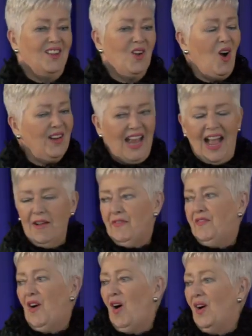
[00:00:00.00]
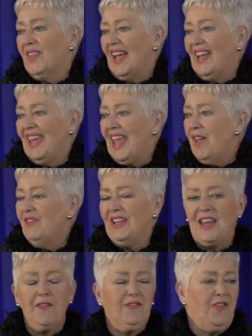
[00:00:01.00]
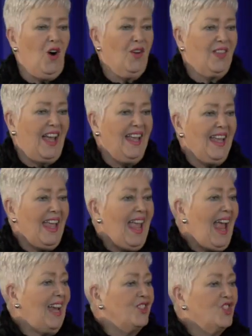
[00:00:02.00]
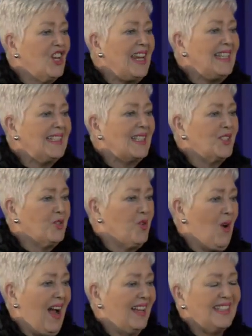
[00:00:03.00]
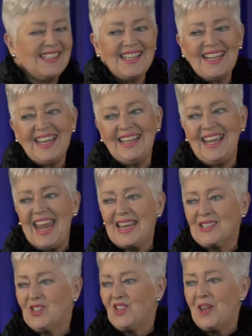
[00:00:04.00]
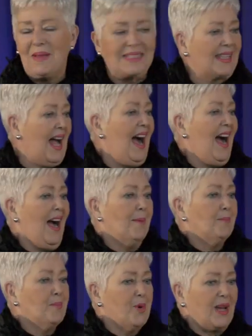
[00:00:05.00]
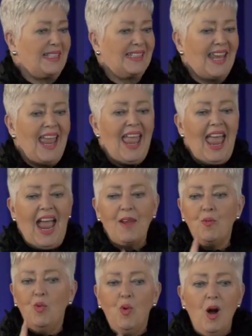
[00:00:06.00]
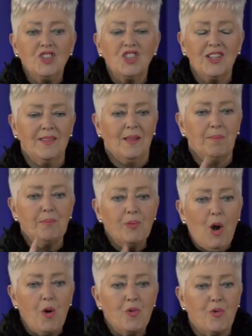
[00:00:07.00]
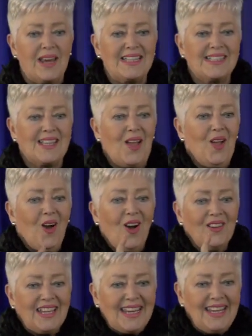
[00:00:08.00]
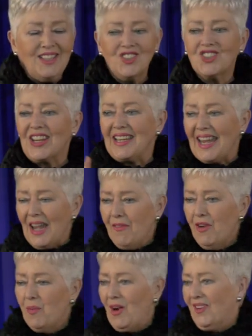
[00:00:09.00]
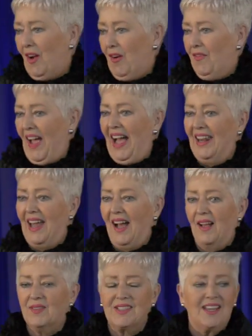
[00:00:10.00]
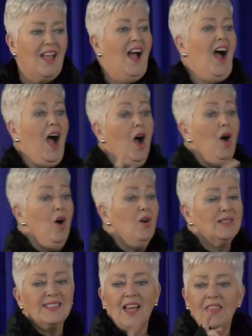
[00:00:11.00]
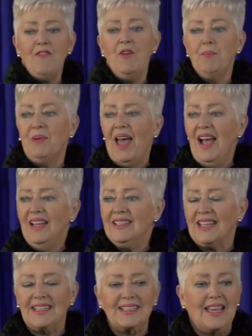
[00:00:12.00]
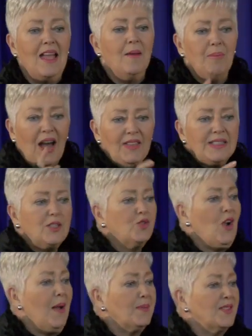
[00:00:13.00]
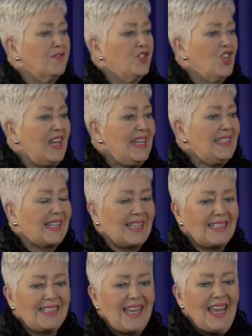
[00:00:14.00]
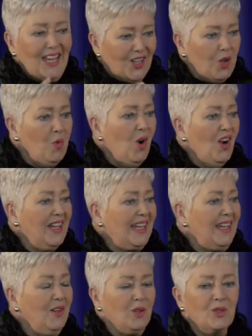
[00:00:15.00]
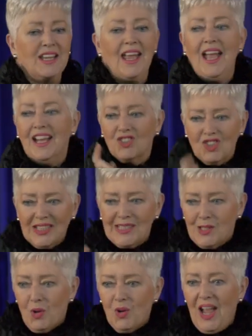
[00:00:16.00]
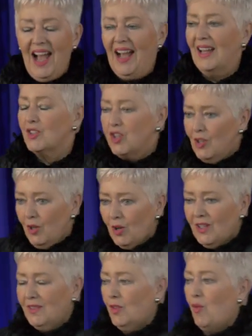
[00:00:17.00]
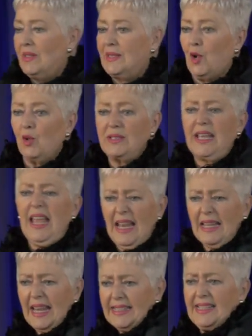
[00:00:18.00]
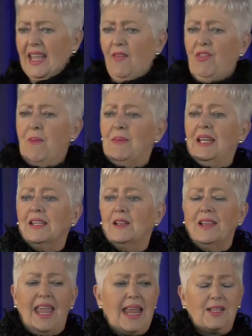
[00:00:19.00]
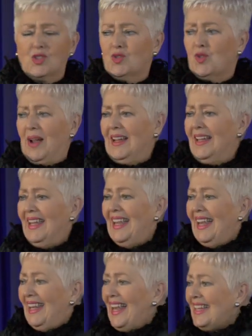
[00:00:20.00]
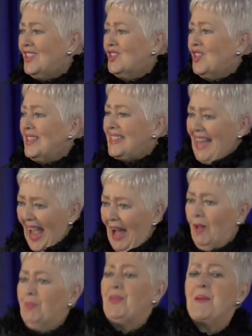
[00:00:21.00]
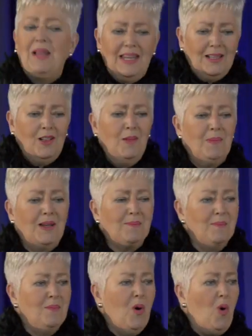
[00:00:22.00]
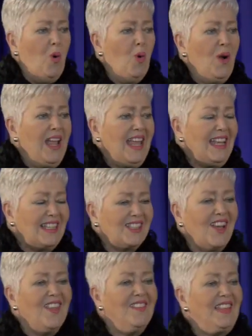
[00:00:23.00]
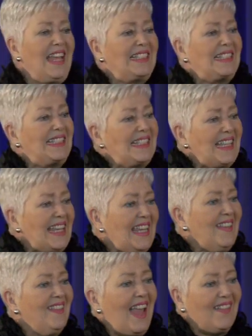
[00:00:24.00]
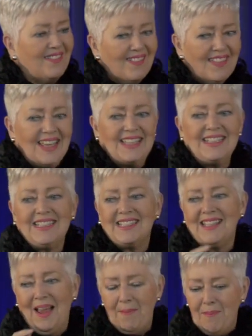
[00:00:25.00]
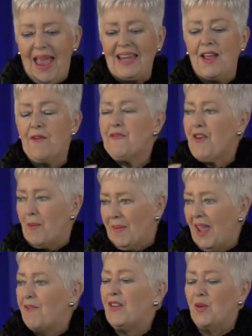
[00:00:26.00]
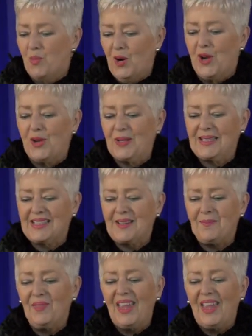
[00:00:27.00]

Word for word: God our Father, Heavenly Father, and Jesus Christ sitting next to him as the high priest and watching the progress on each and every one of our lives. Oh, so they've applied it. By the stripes of Jesus, you are healed. Just look out, look at the results. Let's give them a little extra. Let's just help them a little bit more so that they see that this manna from heaven works.